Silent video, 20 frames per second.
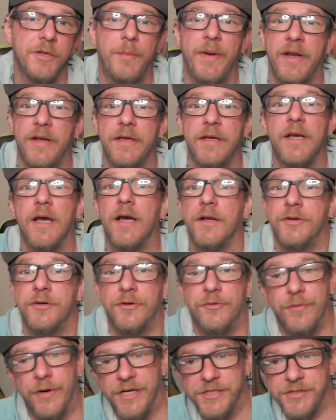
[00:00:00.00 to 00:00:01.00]
depending on
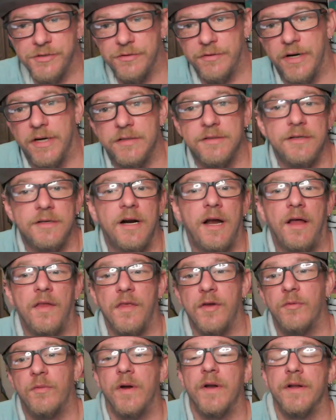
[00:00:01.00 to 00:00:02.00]
your race director, how
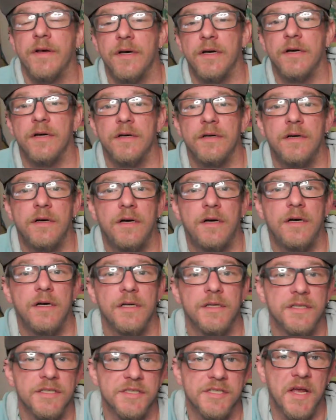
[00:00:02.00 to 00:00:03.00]
they want
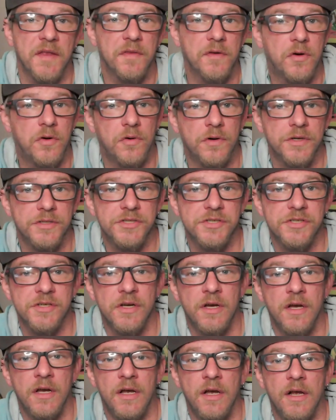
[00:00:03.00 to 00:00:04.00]
to design the course.
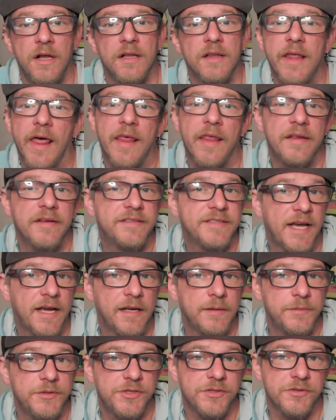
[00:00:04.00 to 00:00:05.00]
A lot of the
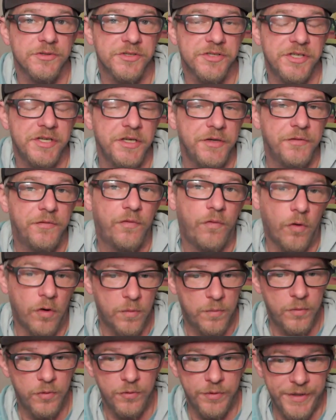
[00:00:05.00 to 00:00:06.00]
times you'll see
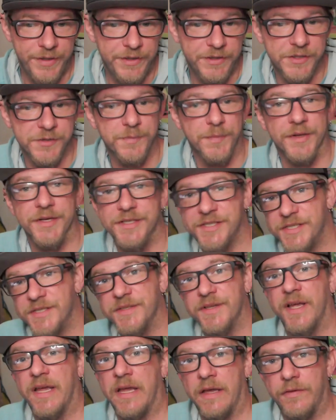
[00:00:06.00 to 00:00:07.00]
4 buoy splits
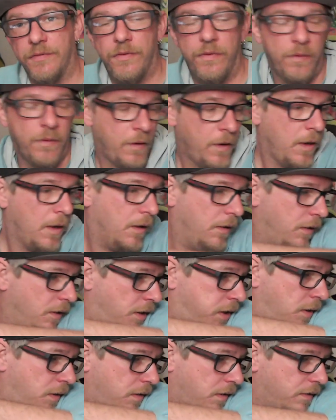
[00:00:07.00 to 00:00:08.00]
in length.
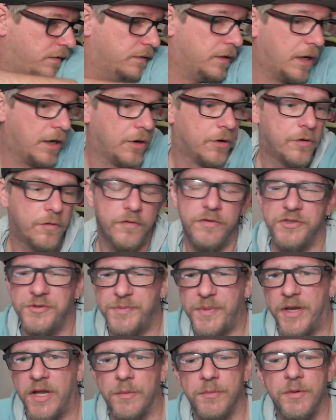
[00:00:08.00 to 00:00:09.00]
However, it's
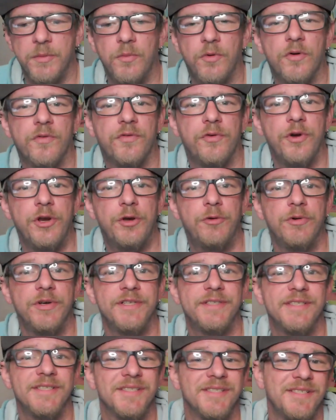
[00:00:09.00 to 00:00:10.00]
becoming more
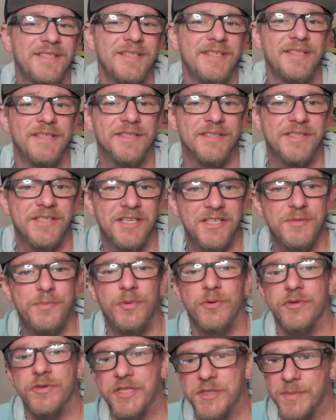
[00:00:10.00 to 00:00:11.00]
frequent to see 6
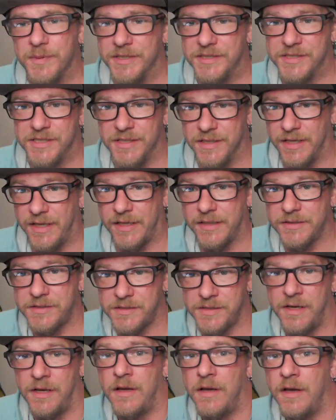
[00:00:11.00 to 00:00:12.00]
buoy splits in lengths,